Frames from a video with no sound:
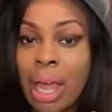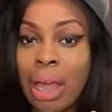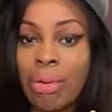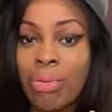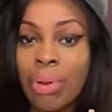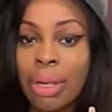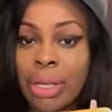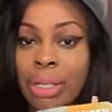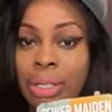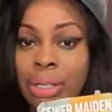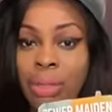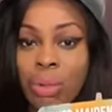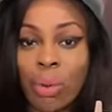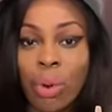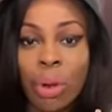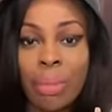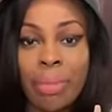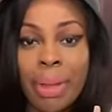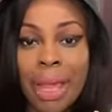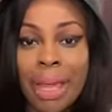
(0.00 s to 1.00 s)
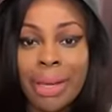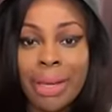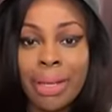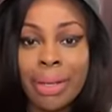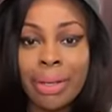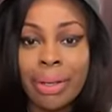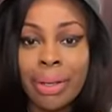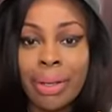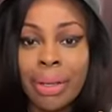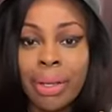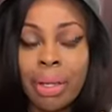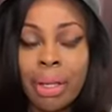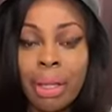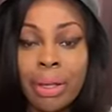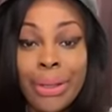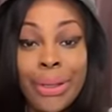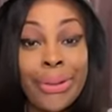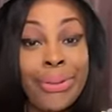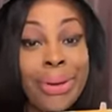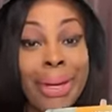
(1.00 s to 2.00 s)
with a sword maiden.
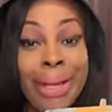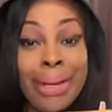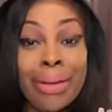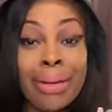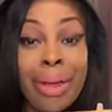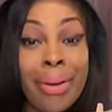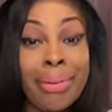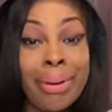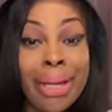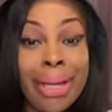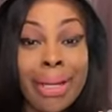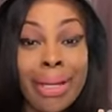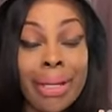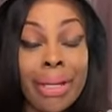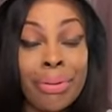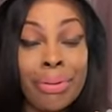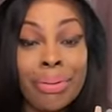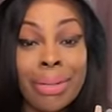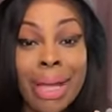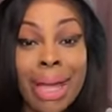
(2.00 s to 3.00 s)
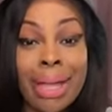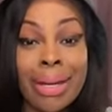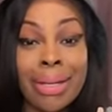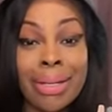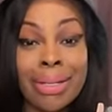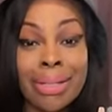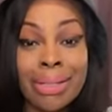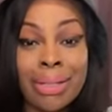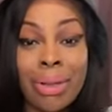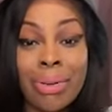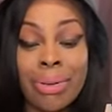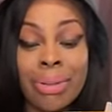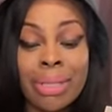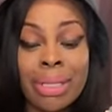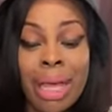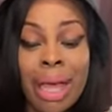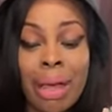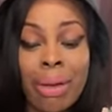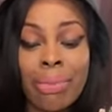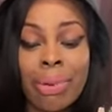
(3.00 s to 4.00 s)
You didn't know that he created a soul
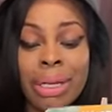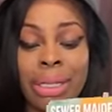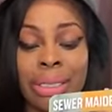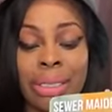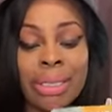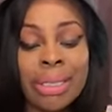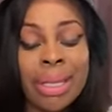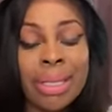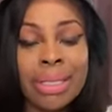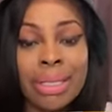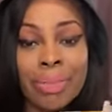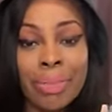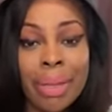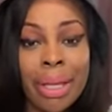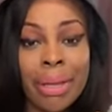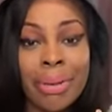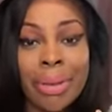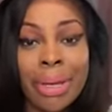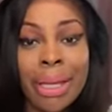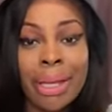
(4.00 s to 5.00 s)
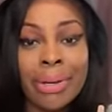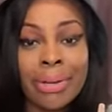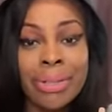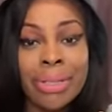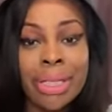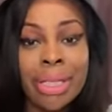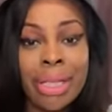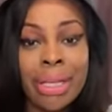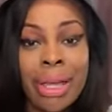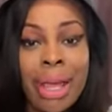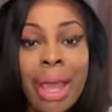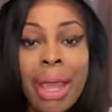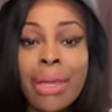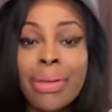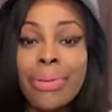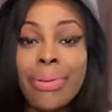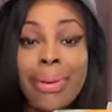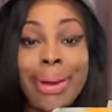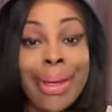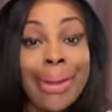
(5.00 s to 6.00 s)
tie with a Jezebel energy. You
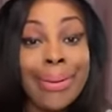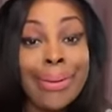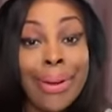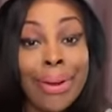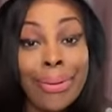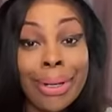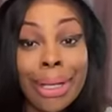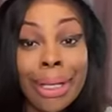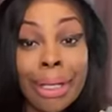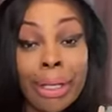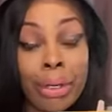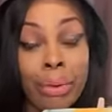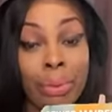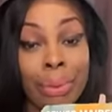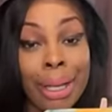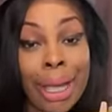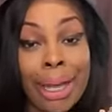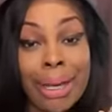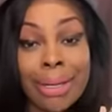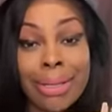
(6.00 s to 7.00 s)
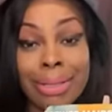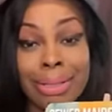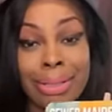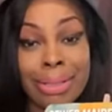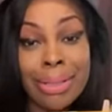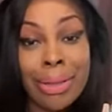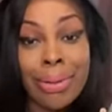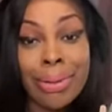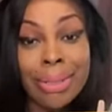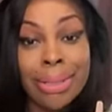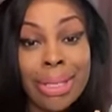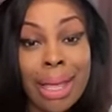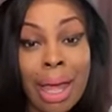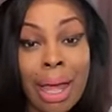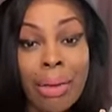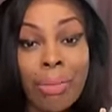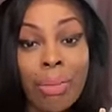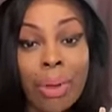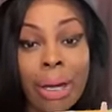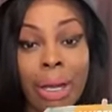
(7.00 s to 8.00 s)
didn't know that he created a soul tie
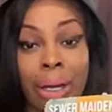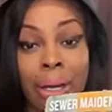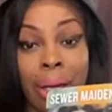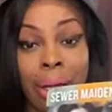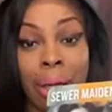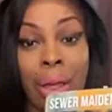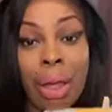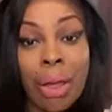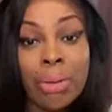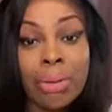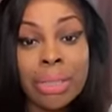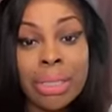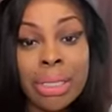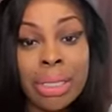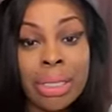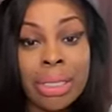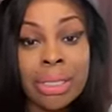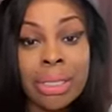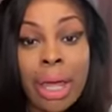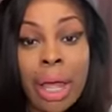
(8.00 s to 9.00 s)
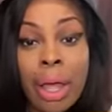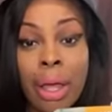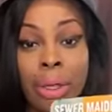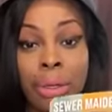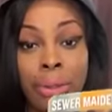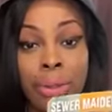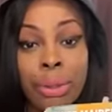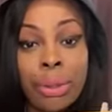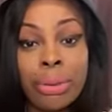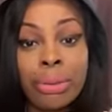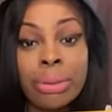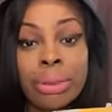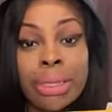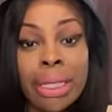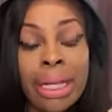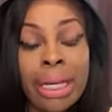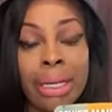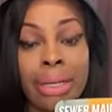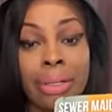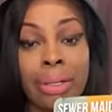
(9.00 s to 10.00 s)
with an occultist. You
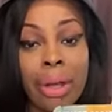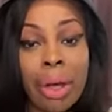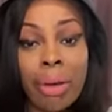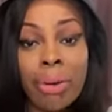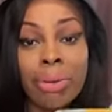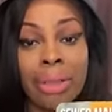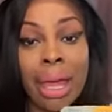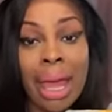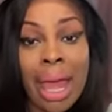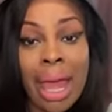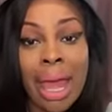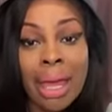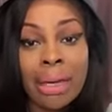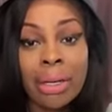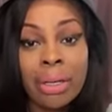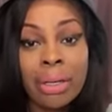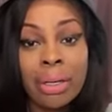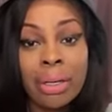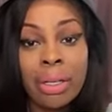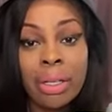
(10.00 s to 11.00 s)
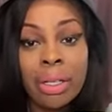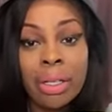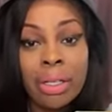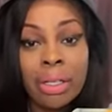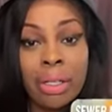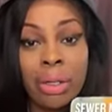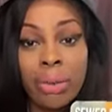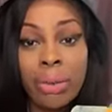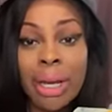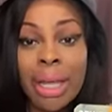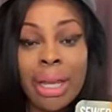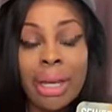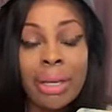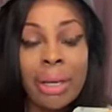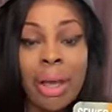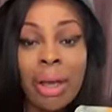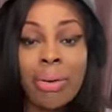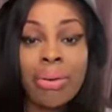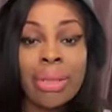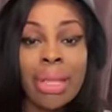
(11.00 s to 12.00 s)
didn't know that. You didn't
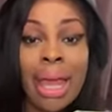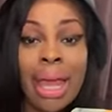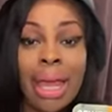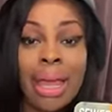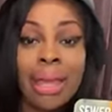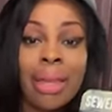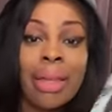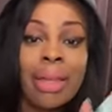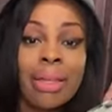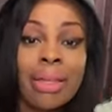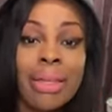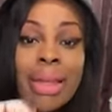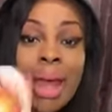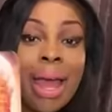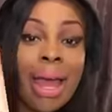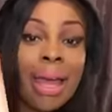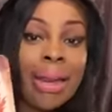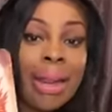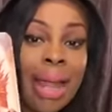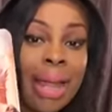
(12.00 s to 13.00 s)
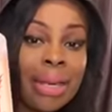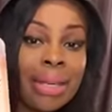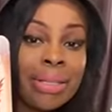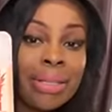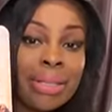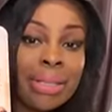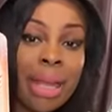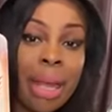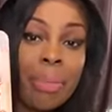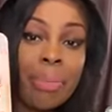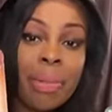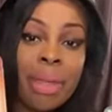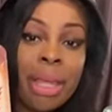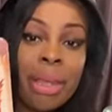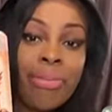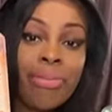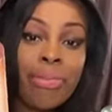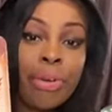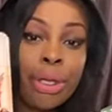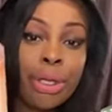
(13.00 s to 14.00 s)
know that. God had to step
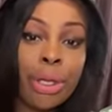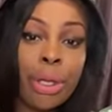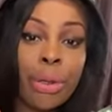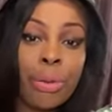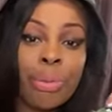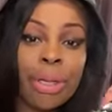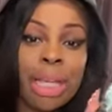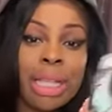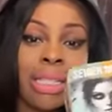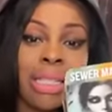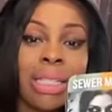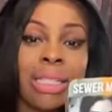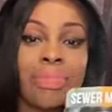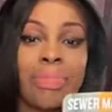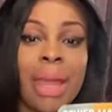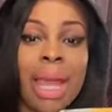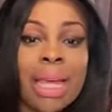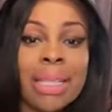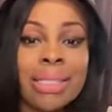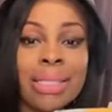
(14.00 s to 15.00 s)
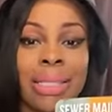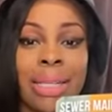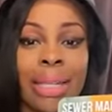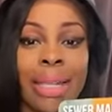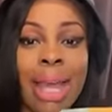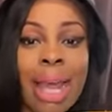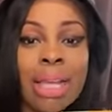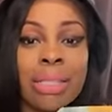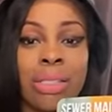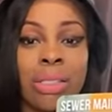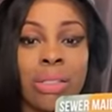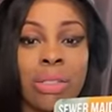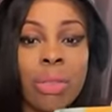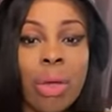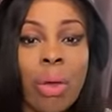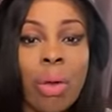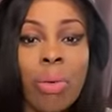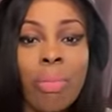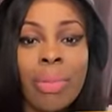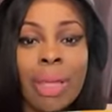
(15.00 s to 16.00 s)
in for you because this masculine got
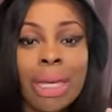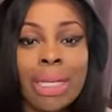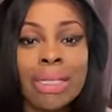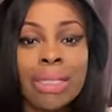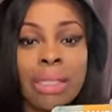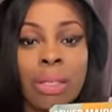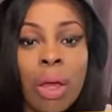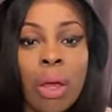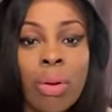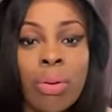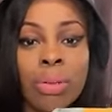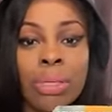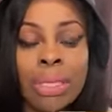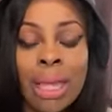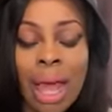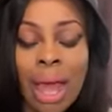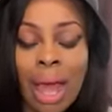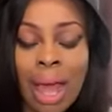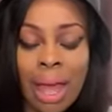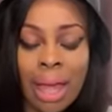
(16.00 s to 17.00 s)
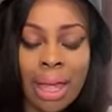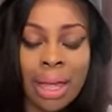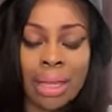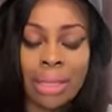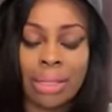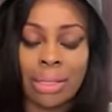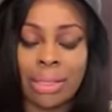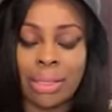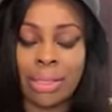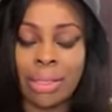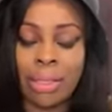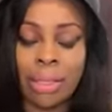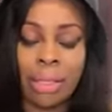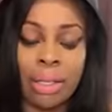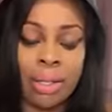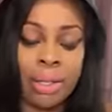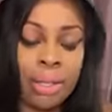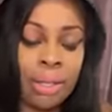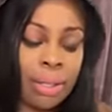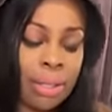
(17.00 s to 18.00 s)
so many soul ties.
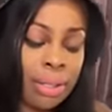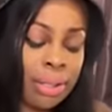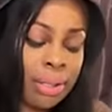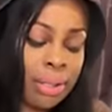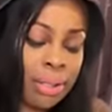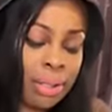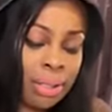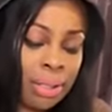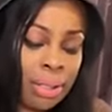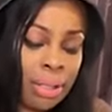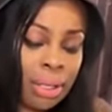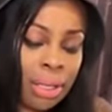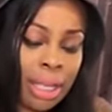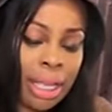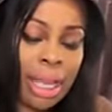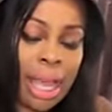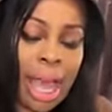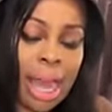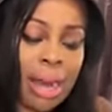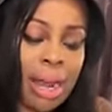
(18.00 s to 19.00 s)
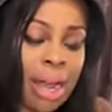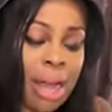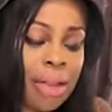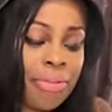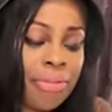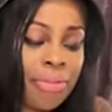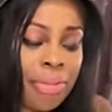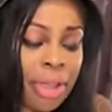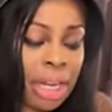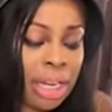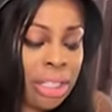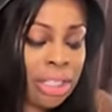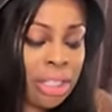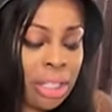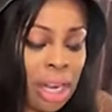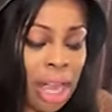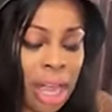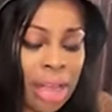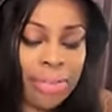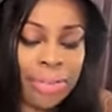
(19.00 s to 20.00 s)
He got an unfinished
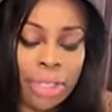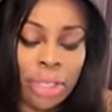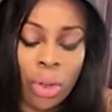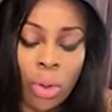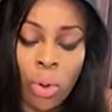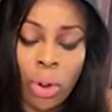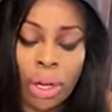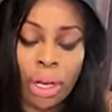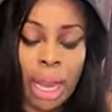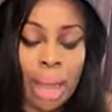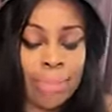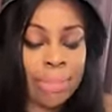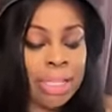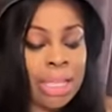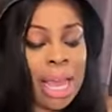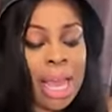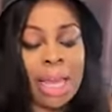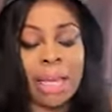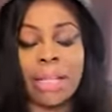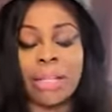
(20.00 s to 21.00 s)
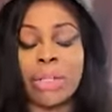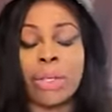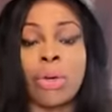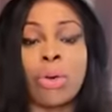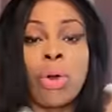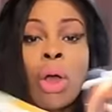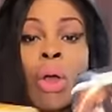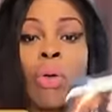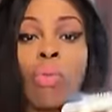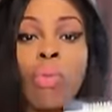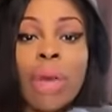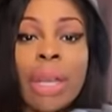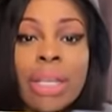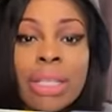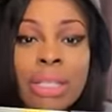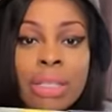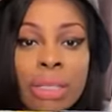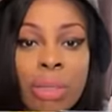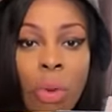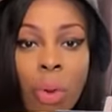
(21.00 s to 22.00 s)
love story, I'm telling you, with
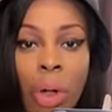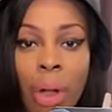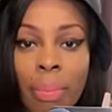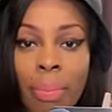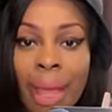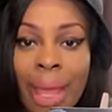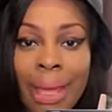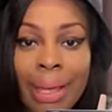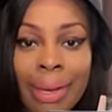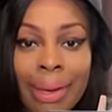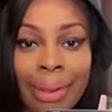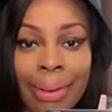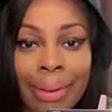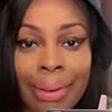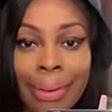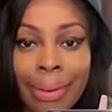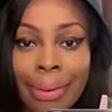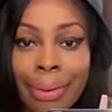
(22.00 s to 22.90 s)
a sword maiden.